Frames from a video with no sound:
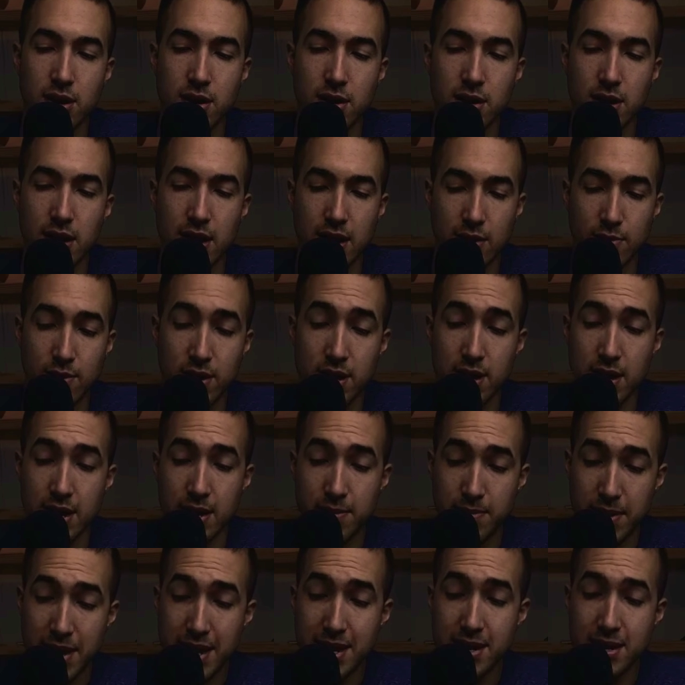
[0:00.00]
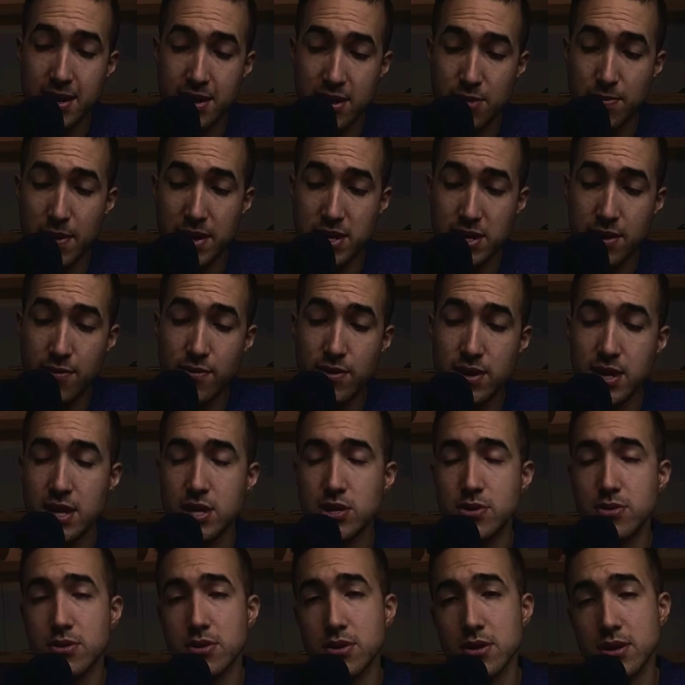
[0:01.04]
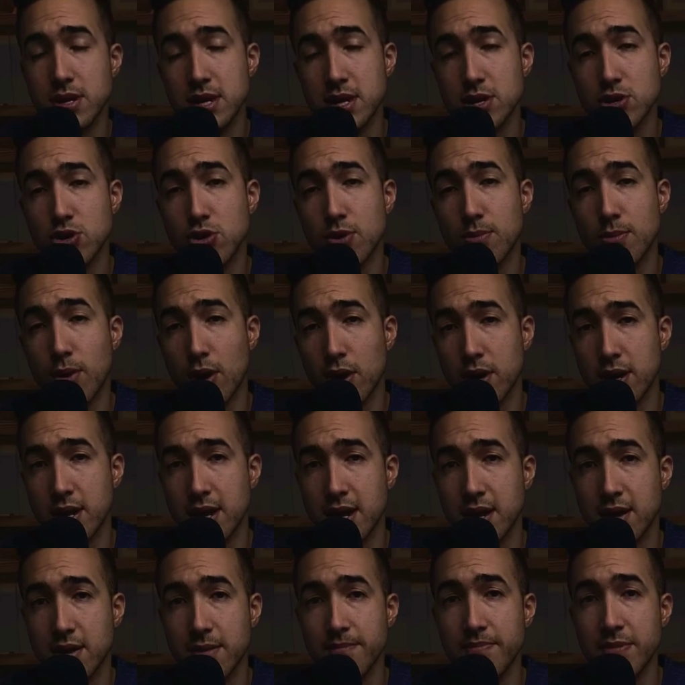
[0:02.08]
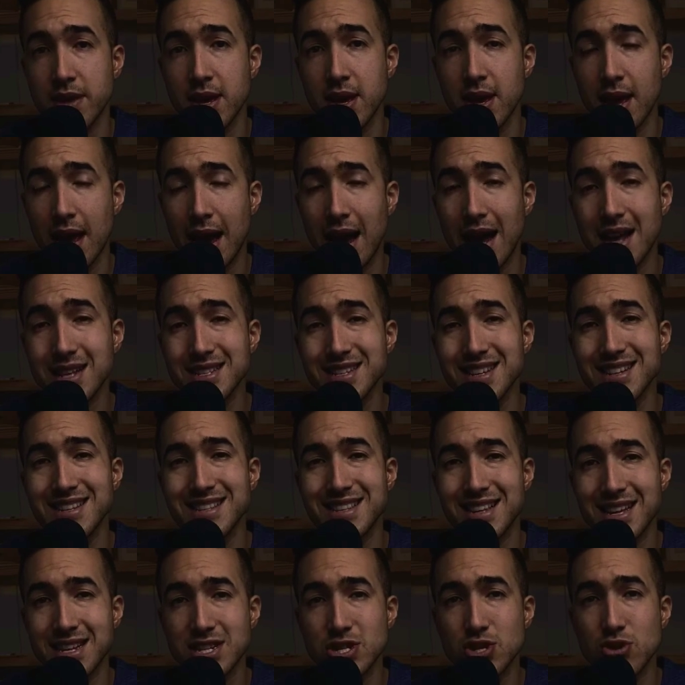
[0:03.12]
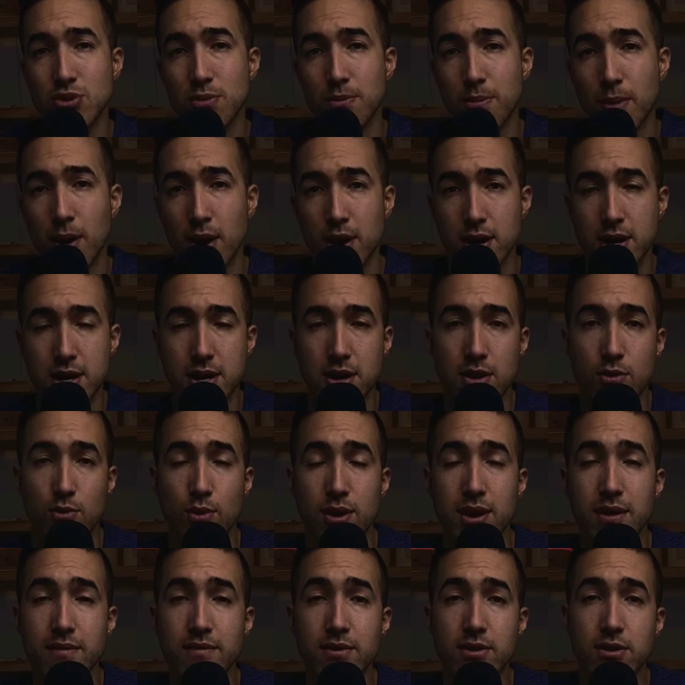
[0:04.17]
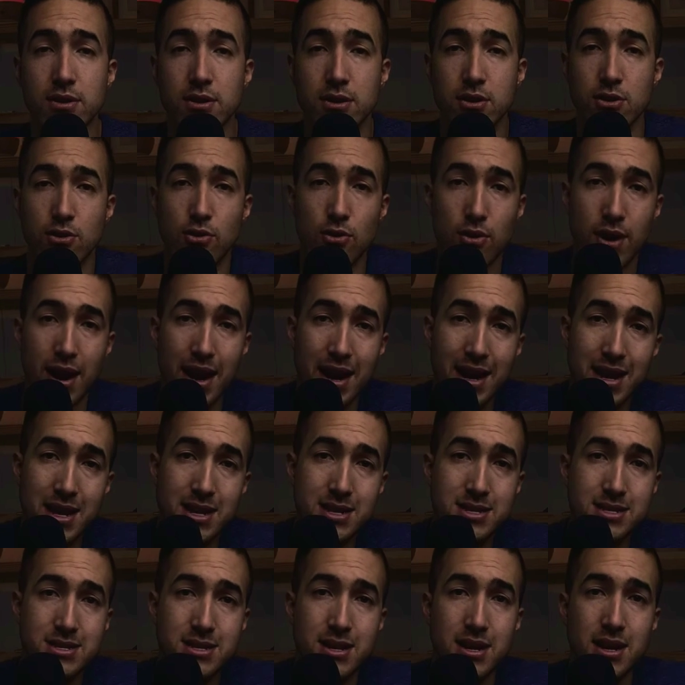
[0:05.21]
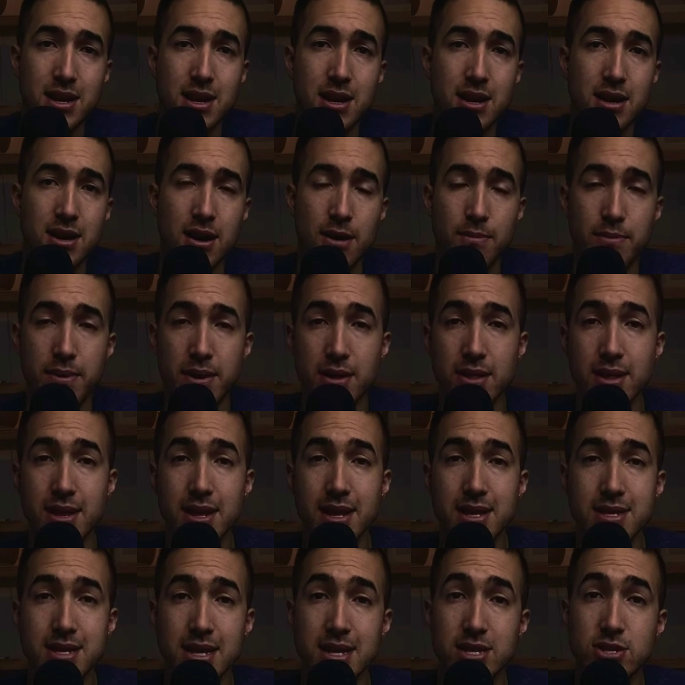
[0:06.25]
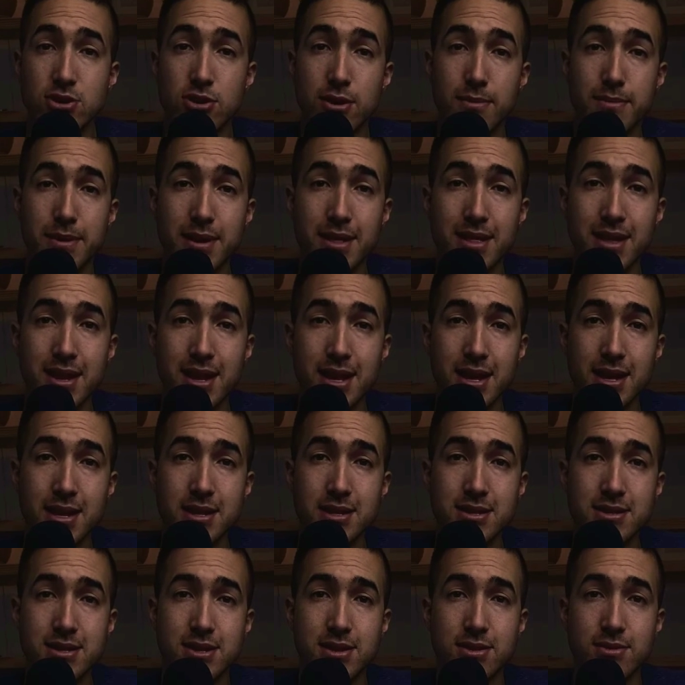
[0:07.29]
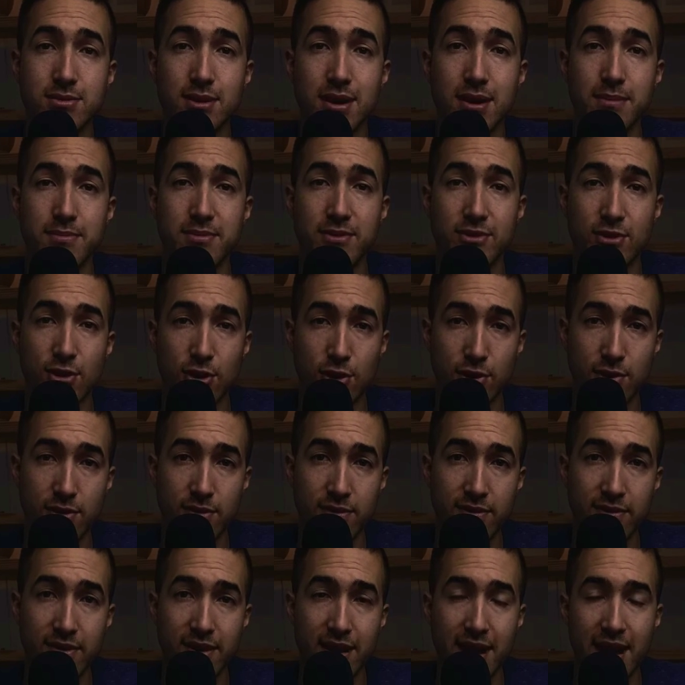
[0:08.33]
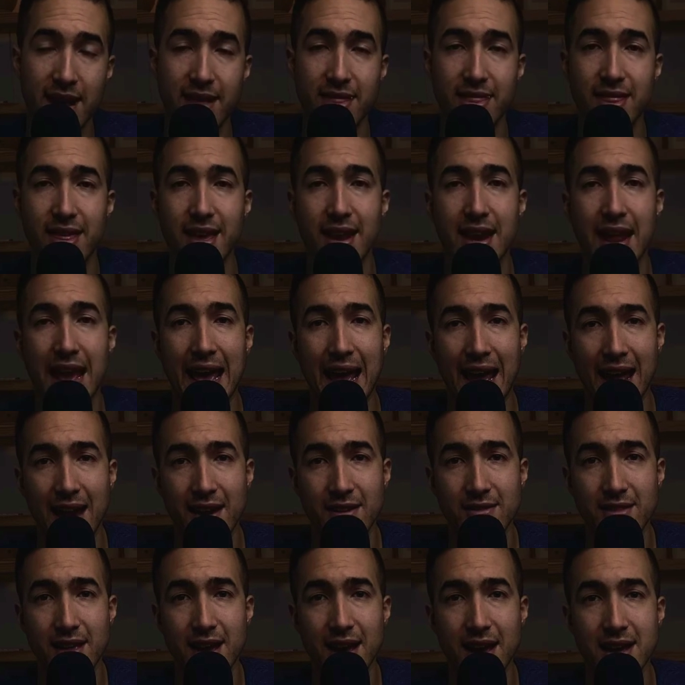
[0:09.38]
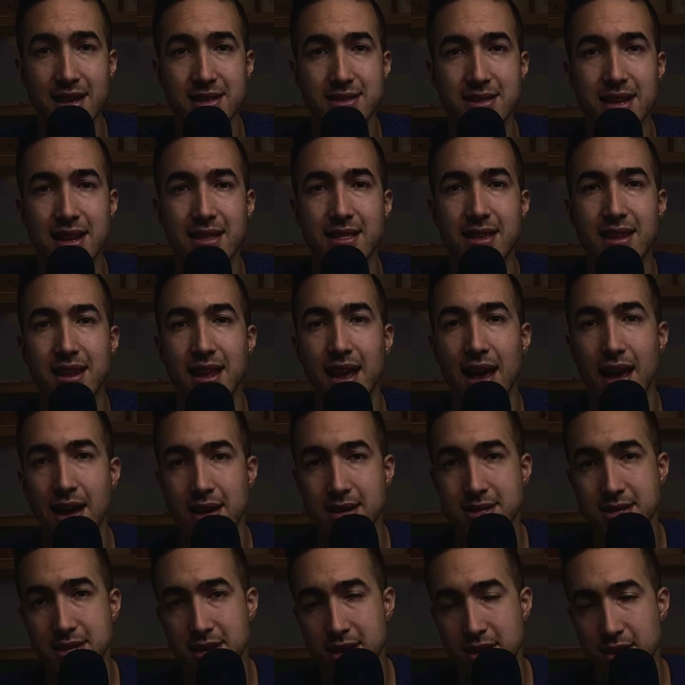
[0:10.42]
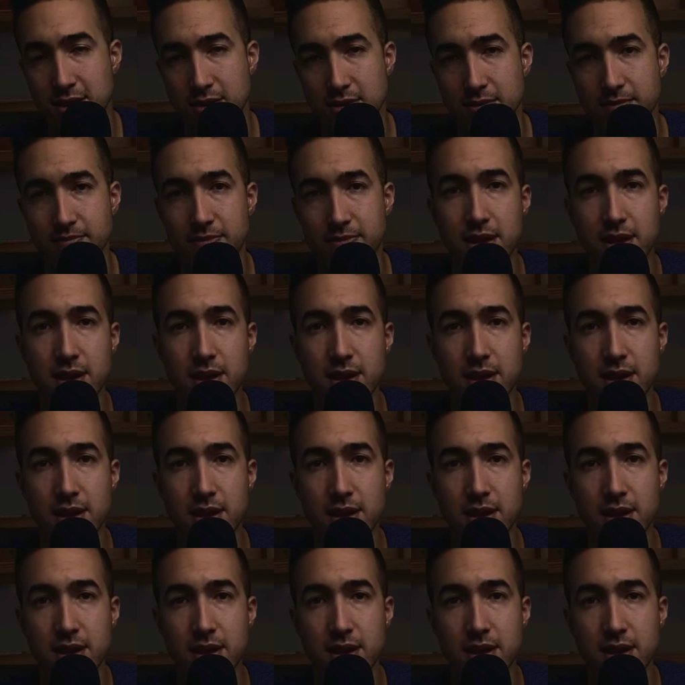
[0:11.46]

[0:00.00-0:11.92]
especially for digital marketing, as a digital marketer, one of your greatest abilities is your ability to observe and then analyze and then execute.